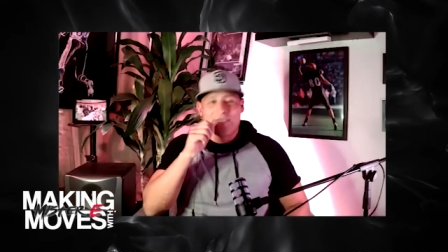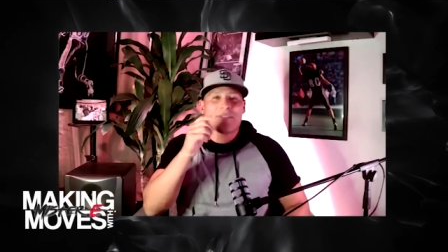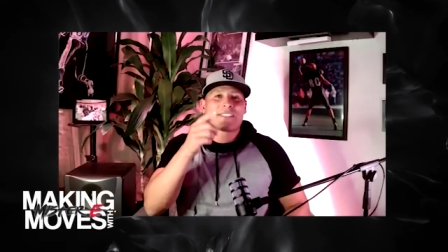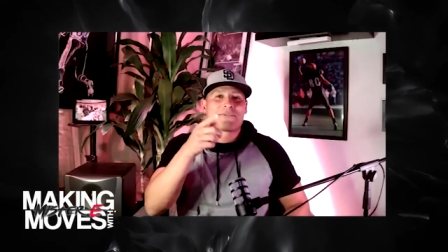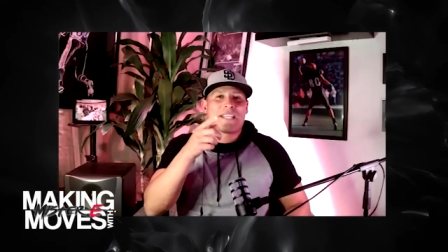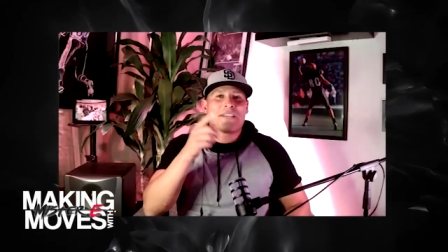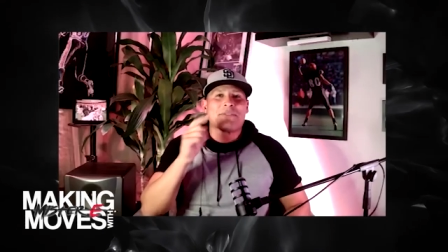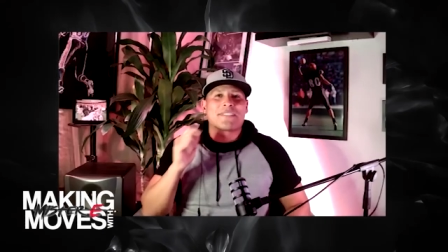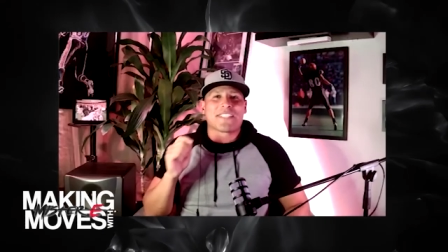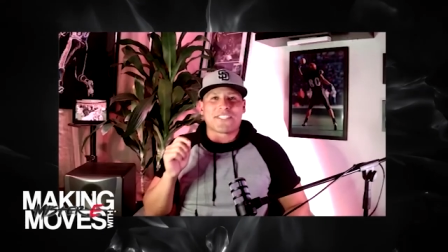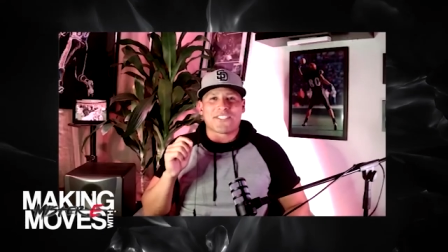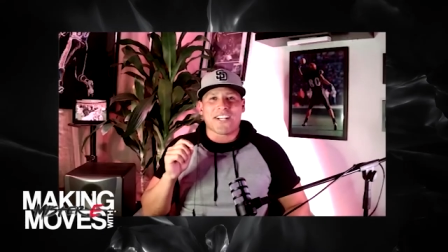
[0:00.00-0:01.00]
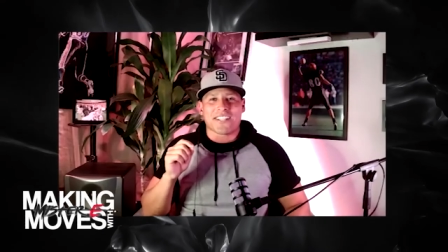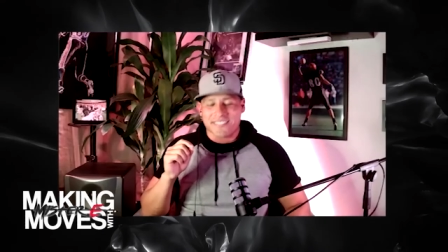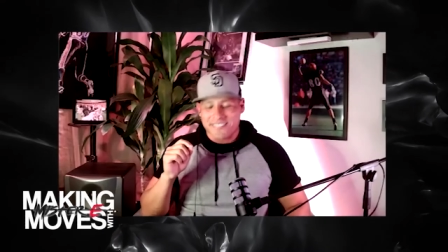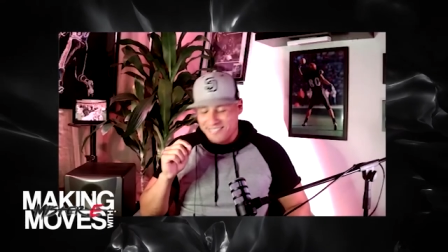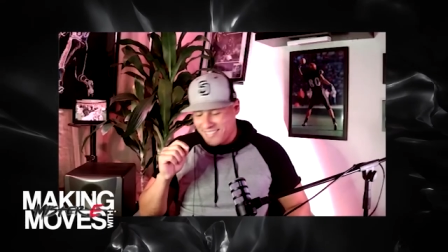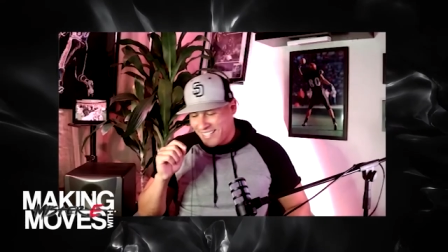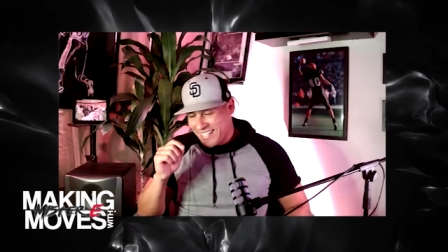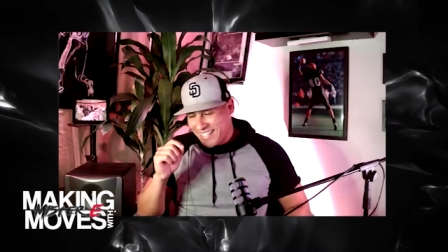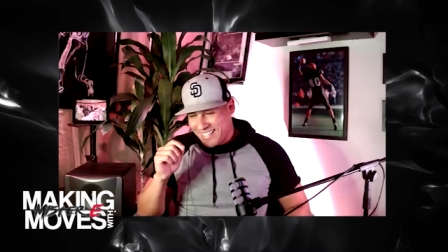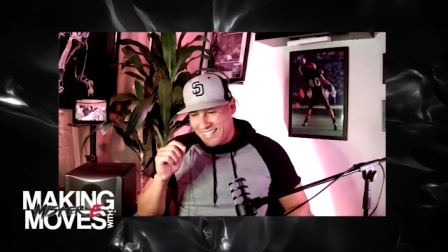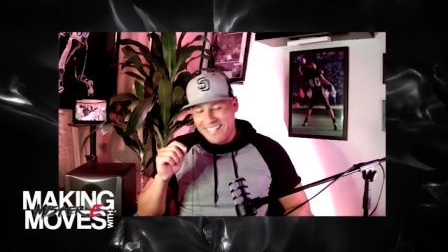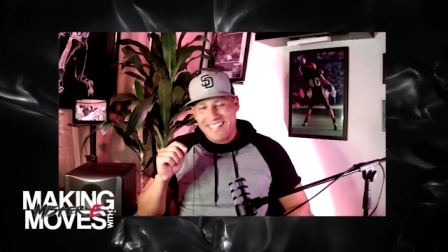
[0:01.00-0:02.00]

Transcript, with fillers: it was it was the shirt, you